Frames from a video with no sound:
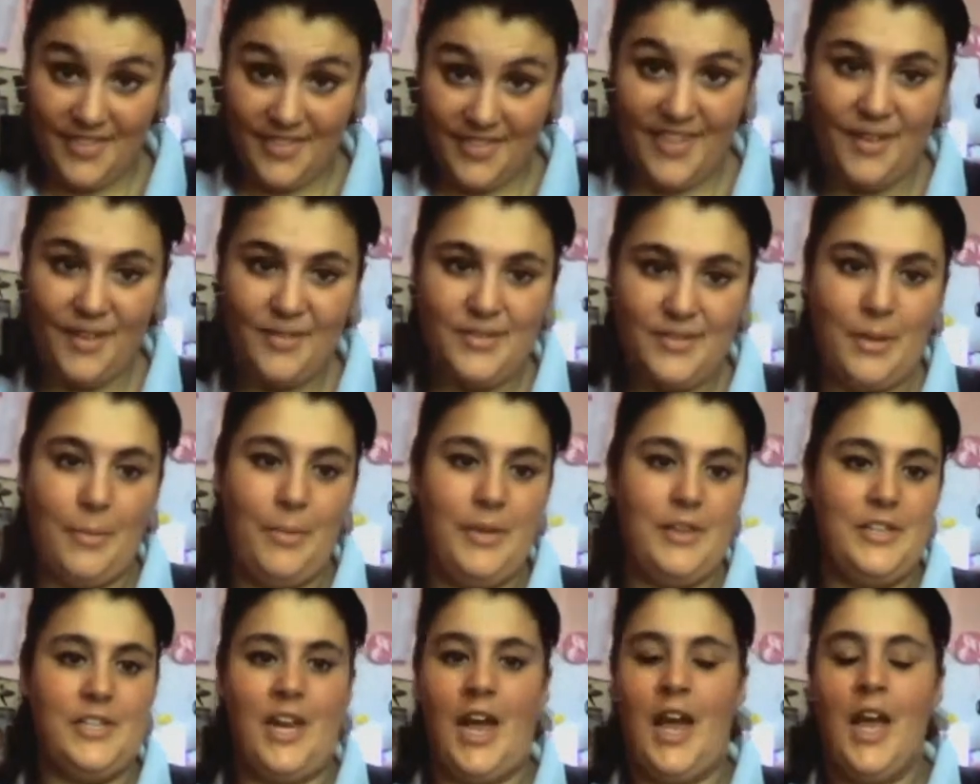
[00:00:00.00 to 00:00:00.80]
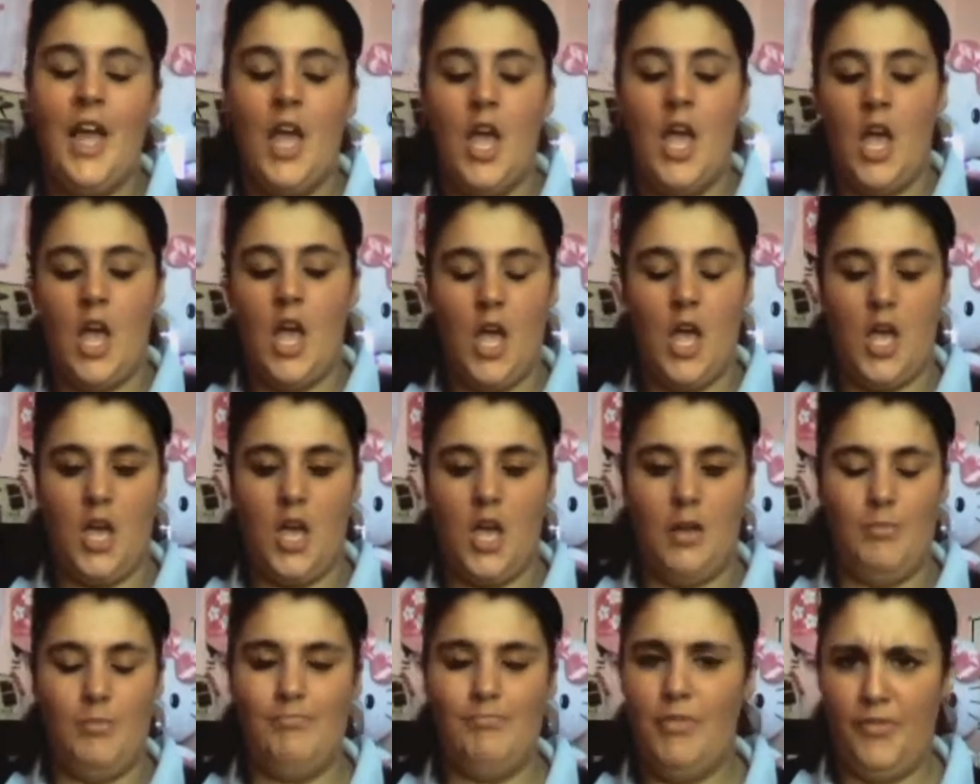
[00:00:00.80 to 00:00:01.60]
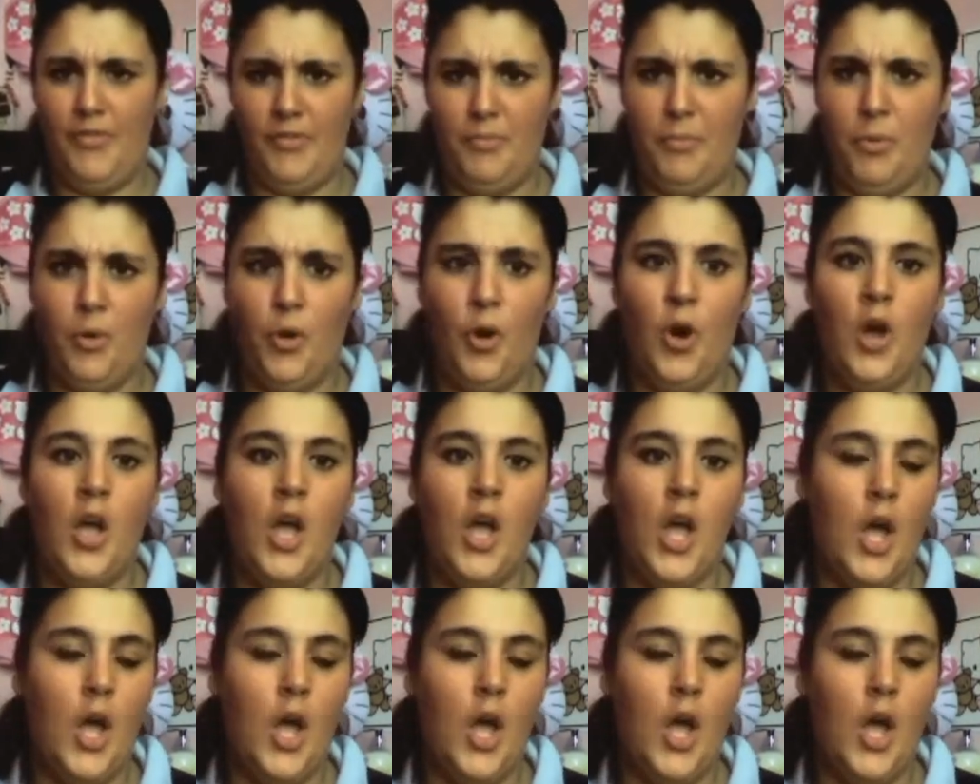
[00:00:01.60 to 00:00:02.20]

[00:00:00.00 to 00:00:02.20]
that was that picture uh, of the paw.